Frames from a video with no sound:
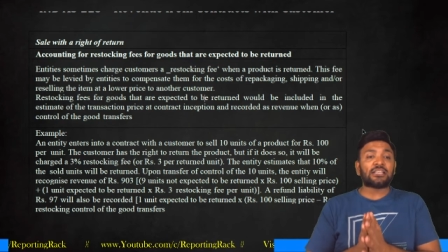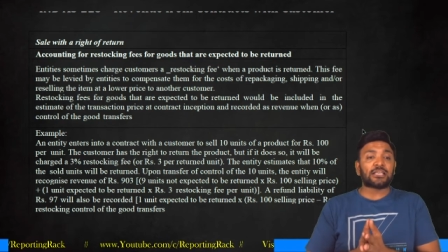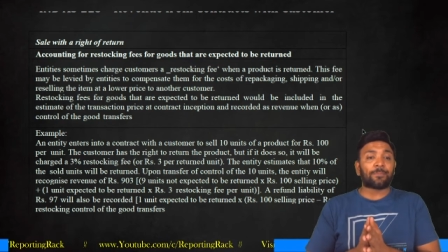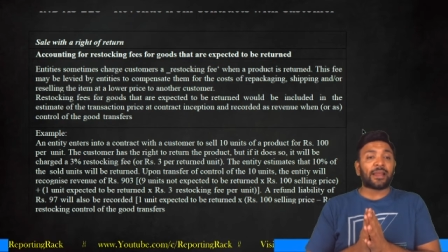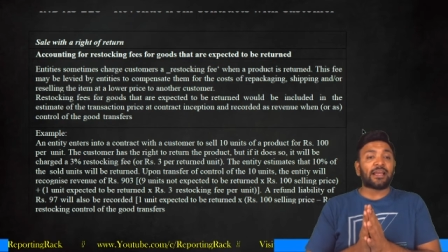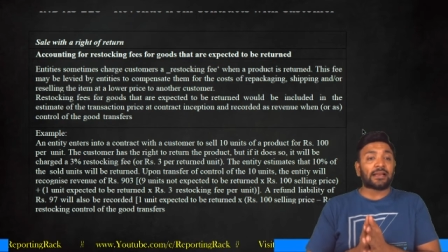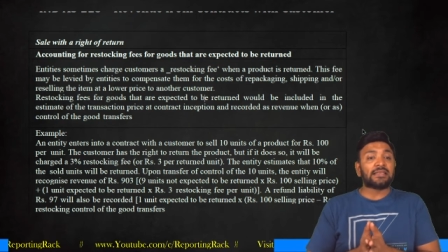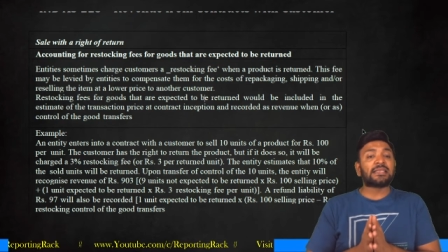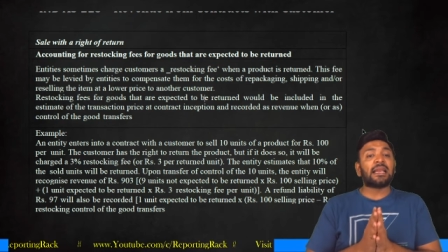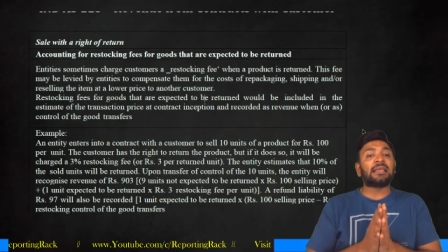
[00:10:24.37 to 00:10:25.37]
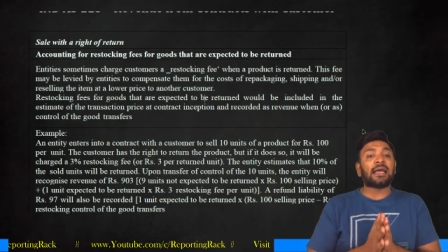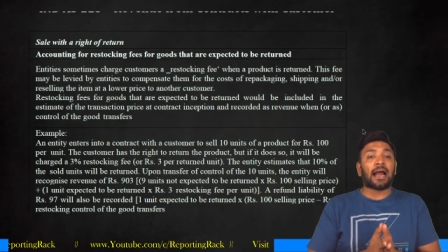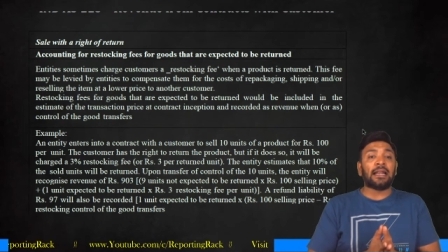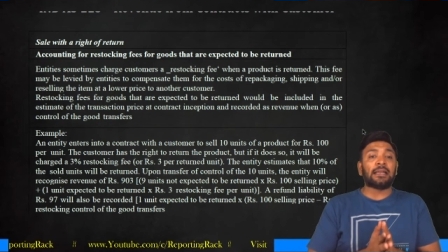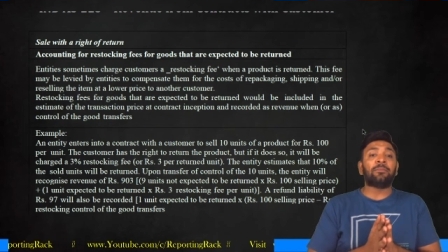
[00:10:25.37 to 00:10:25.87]
shipping, reselling the
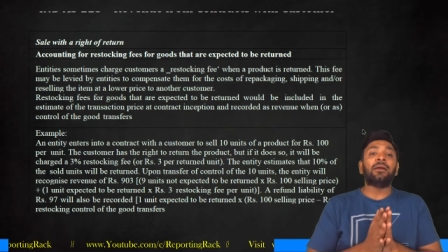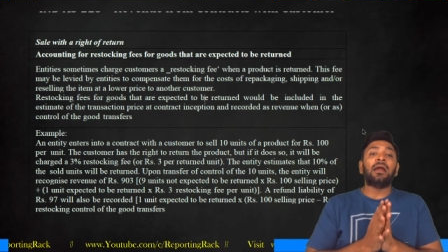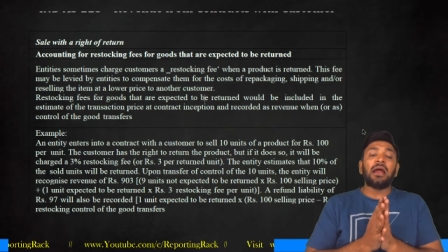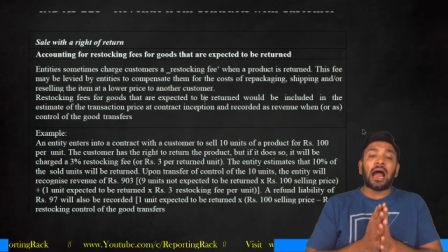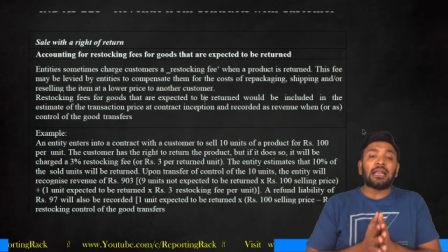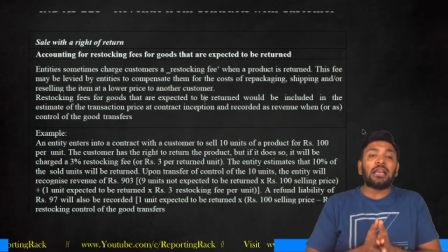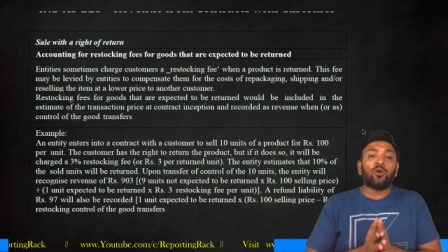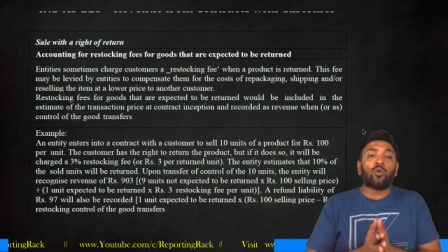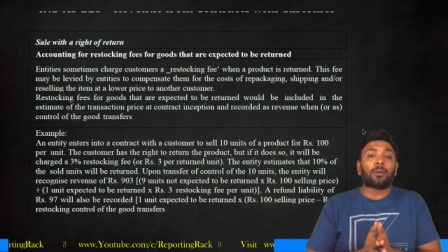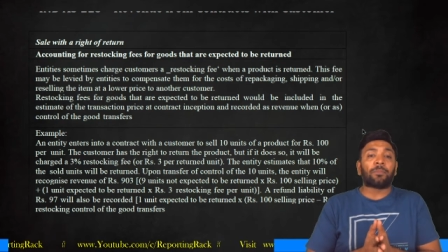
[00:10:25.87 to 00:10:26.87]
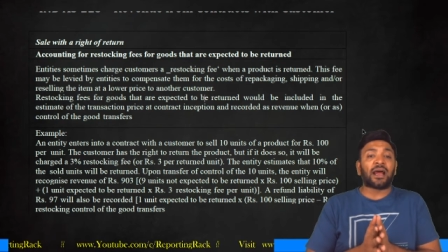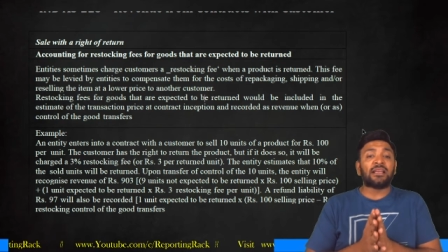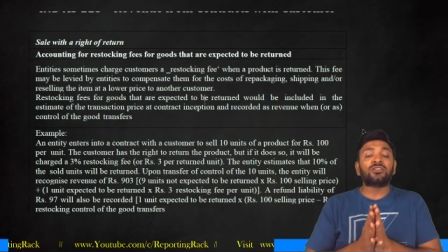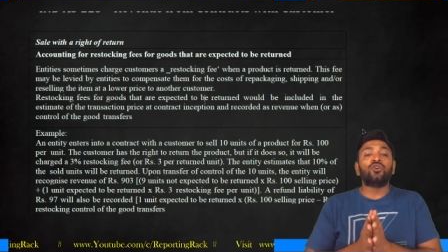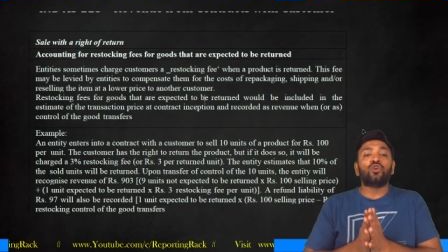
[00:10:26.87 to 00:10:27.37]
item at a lower
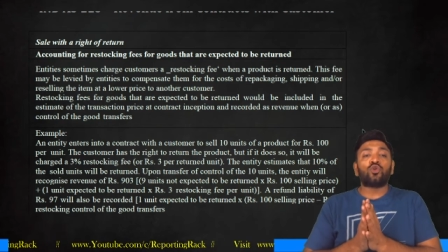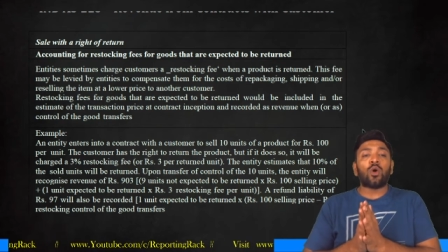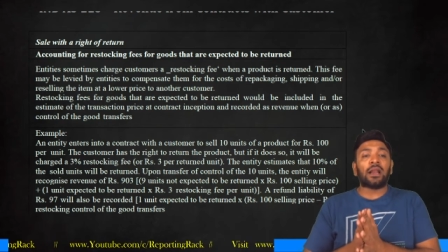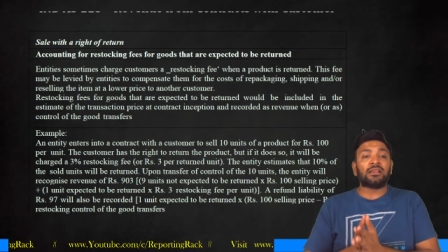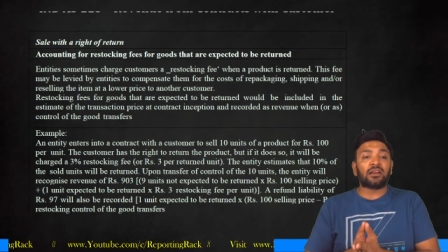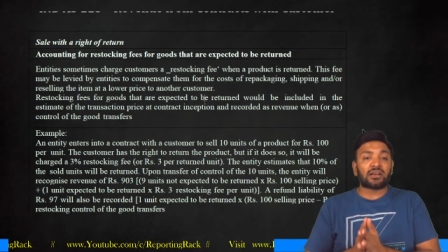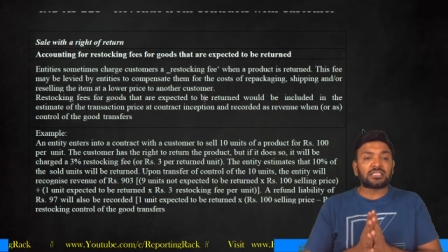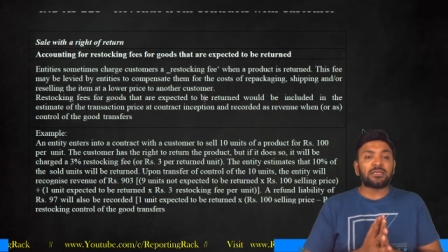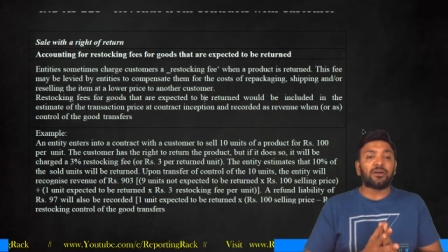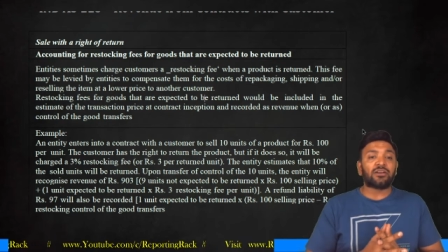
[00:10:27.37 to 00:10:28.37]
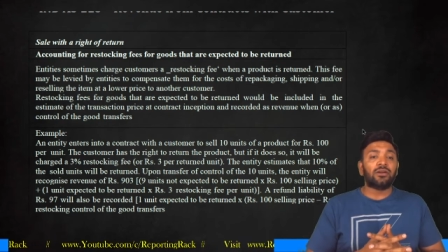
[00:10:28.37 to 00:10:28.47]
price to another customer.